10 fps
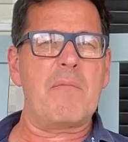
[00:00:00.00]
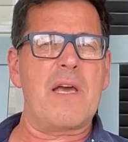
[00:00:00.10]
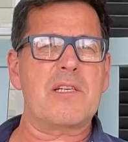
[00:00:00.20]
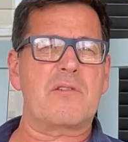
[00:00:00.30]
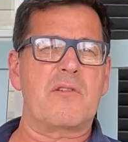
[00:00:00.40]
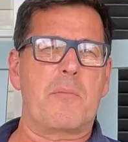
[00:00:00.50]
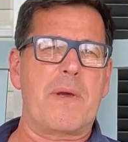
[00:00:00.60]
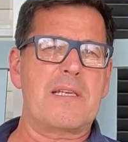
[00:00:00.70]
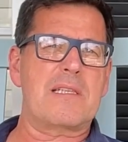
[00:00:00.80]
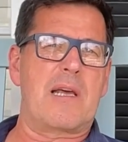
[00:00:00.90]
measuring your
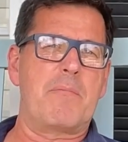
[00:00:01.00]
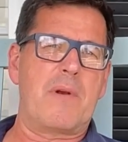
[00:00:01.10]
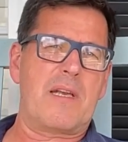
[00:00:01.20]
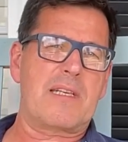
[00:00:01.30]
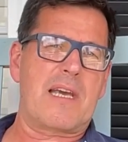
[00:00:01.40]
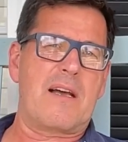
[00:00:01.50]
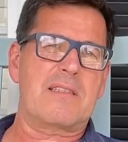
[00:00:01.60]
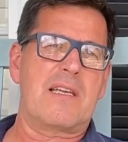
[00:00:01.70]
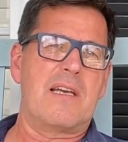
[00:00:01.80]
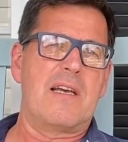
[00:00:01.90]
baseline blood
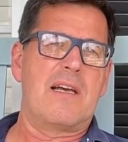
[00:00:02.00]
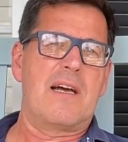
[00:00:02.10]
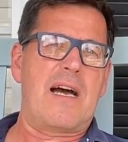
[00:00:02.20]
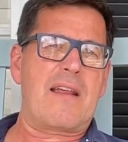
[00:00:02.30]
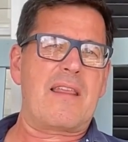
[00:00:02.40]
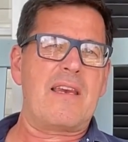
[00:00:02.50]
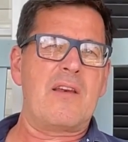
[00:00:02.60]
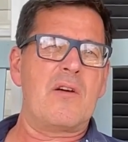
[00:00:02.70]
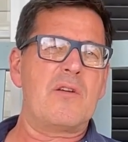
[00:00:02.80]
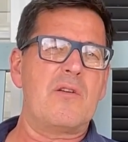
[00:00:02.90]
counts, how do they
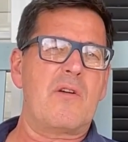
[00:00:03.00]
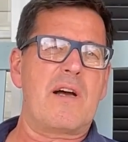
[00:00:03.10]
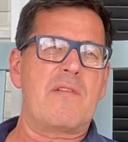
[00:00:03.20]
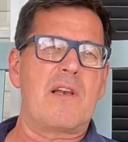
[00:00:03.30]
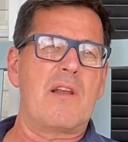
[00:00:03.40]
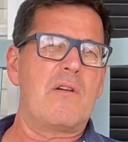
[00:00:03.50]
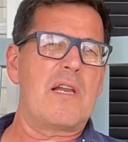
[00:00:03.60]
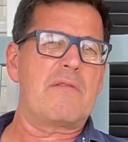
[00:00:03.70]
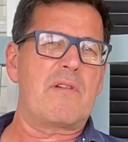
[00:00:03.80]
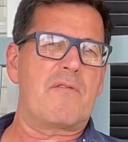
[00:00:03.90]
know you don't have a low
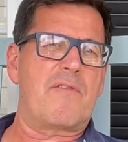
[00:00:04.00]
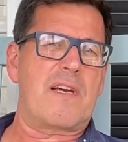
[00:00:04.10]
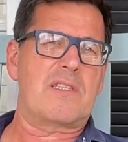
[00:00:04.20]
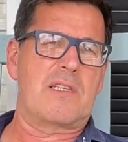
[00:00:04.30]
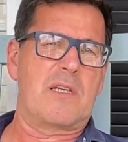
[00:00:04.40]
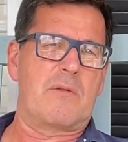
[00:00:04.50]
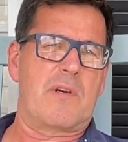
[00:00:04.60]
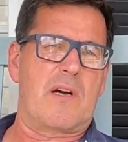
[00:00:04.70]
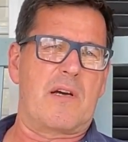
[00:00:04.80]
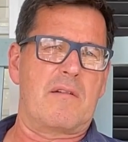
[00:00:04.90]
level infection
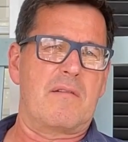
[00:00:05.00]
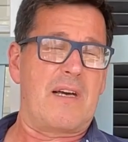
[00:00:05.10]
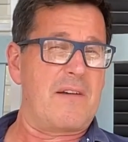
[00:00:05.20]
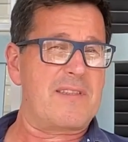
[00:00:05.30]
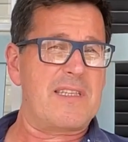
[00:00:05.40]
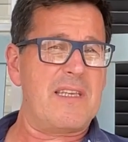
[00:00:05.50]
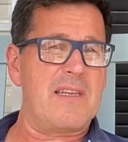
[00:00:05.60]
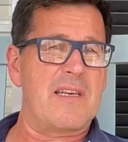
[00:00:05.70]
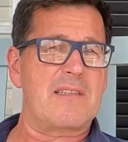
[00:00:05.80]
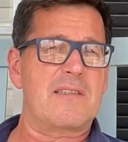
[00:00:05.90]
going on? I've seen
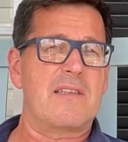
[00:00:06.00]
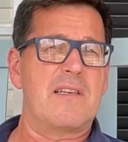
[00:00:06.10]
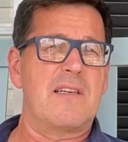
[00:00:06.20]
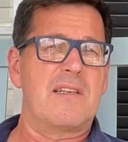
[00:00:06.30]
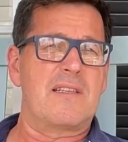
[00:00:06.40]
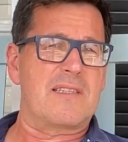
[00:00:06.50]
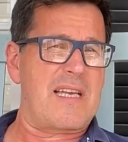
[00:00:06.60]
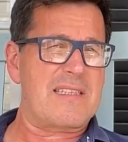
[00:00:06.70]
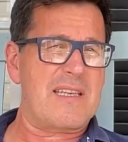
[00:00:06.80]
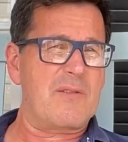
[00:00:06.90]
this. Does
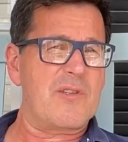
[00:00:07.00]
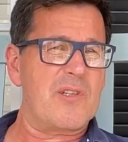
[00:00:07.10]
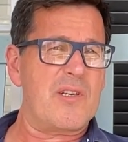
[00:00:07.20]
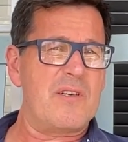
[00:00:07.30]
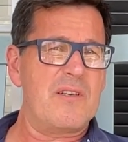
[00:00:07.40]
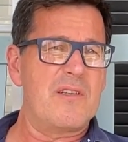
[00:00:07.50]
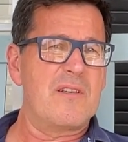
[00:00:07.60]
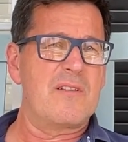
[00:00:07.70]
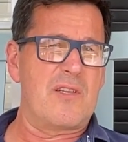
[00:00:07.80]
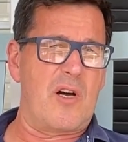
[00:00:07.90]
that sound good?
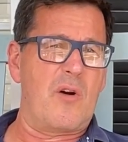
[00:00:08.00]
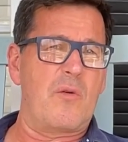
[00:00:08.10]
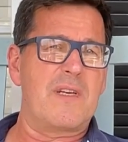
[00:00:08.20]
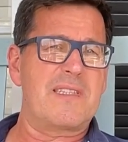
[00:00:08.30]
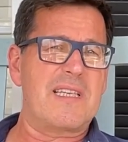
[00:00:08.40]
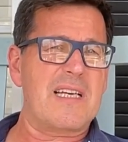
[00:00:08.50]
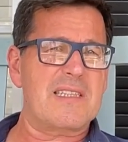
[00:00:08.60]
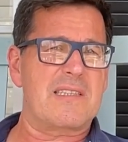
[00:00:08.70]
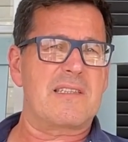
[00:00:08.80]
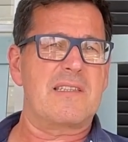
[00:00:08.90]
No, it
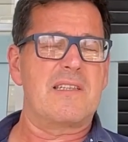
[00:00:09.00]
doesn't.